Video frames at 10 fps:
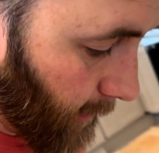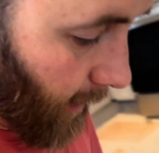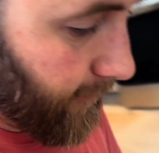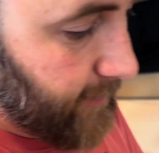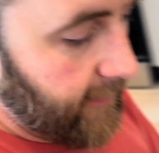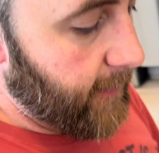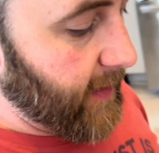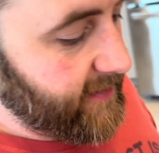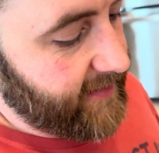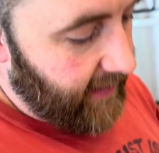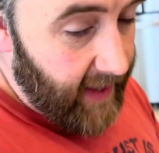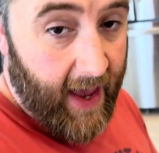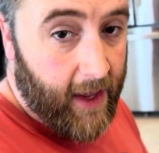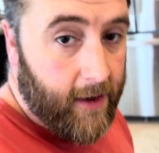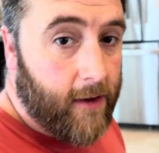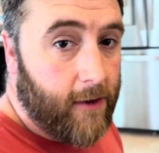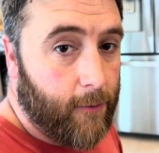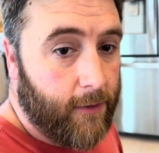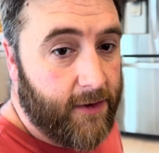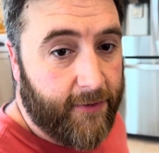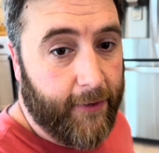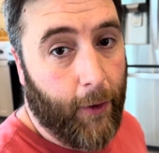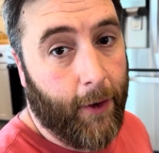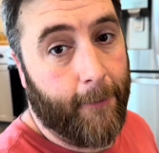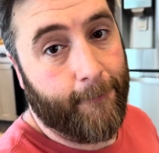I've done the best I can with the floor.